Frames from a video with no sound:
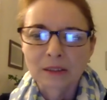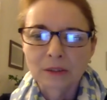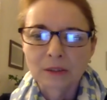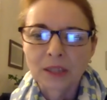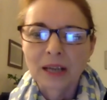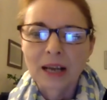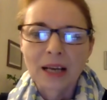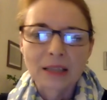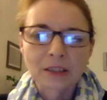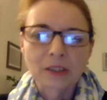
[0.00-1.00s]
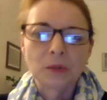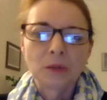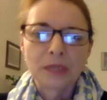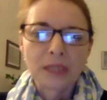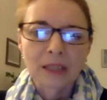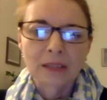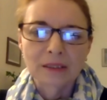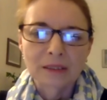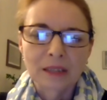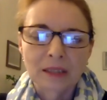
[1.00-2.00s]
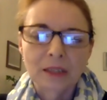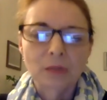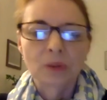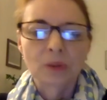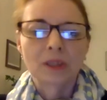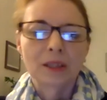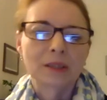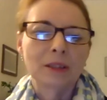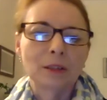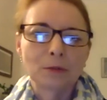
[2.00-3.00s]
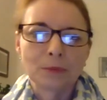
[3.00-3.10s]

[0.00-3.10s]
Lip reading: the reader adds unique understanding to the narrative.